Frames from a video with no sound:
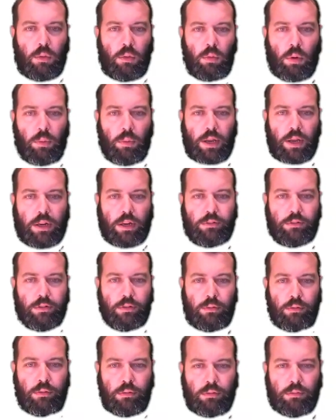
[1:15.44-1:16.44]
What we're going to
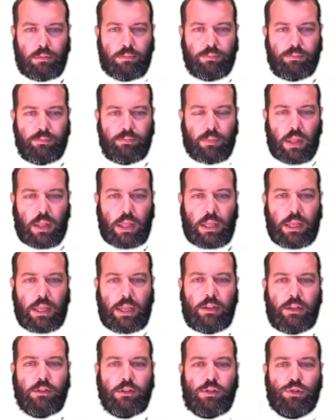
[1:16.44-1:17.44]
do
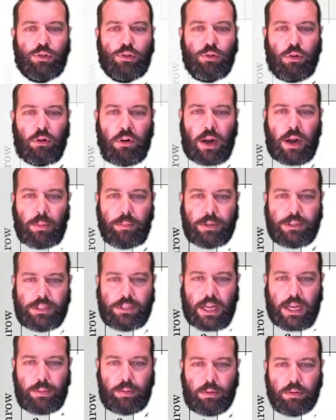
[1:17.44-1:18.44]
is draw up a
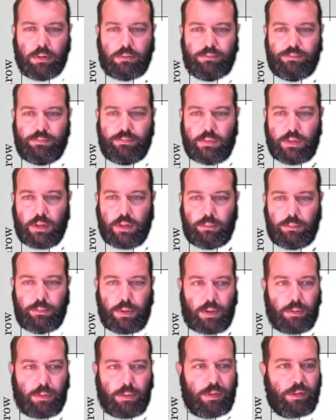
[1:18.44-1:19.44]
table. Nope,
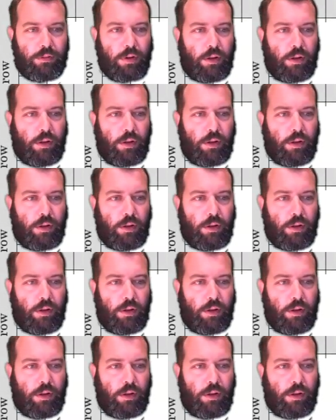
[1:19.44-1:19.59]
I'm in the